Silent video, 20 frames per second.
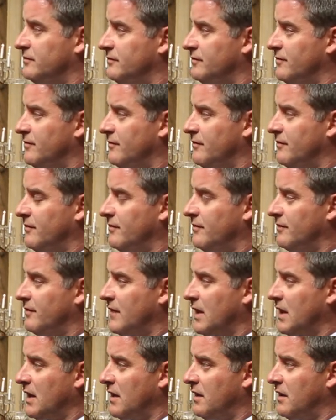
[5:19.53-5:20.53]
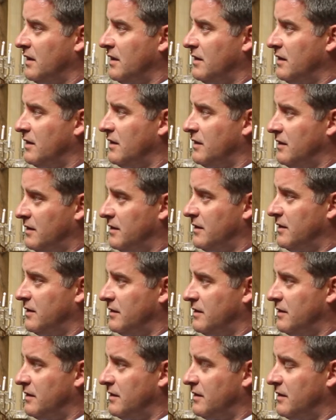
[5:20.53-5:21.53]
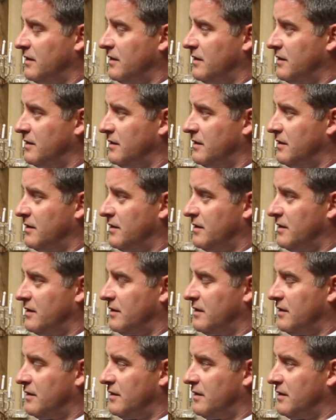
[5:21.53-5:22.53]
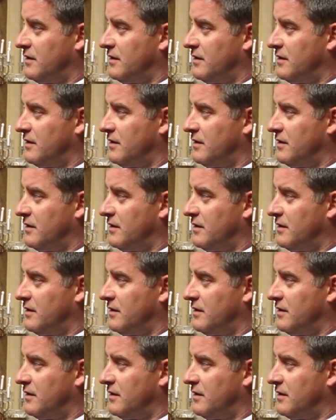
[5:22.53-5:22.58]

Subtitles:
No words are spoken by the person on screen.